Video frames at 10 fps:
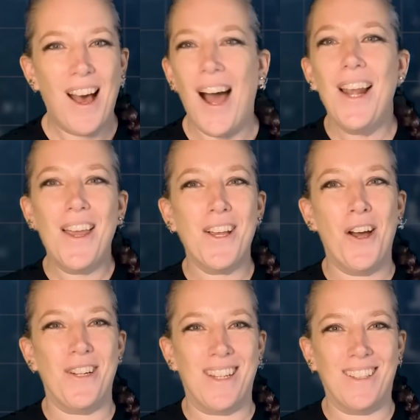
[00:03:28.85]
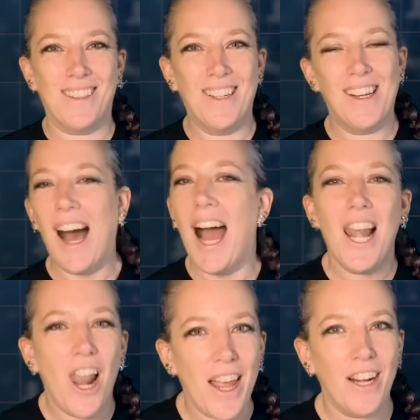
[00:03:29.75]
I like coding. I
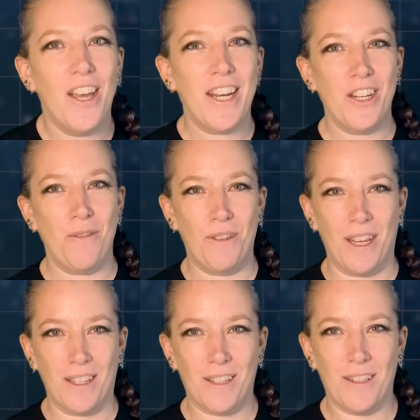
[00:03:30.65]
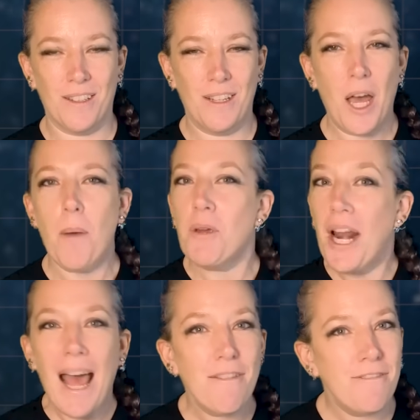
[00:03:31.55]
like learning new things. I'm going
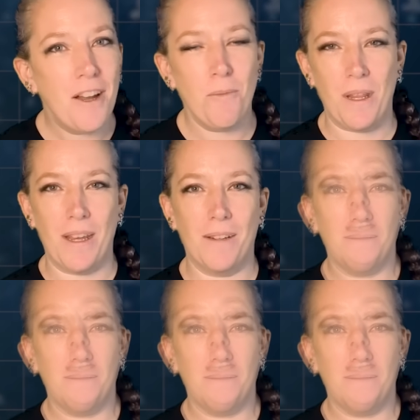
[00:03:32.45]
to have fun with it.